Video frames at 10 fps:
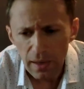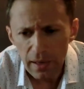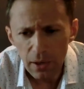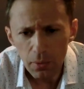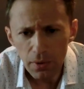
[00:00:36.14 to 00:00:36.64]

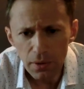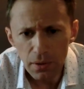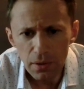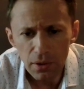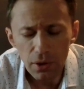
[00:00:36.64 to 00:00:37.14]
it
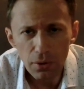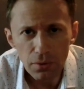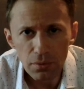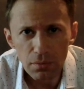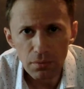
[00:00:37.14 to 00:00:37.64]
would,
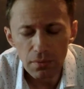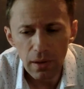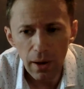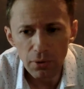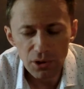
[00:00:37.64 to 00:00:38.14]

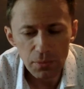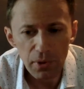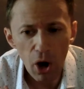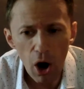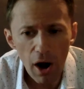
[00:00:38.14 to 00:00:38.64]
I would just
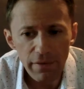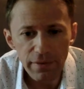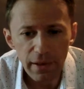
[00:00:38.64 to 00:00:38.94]
be off.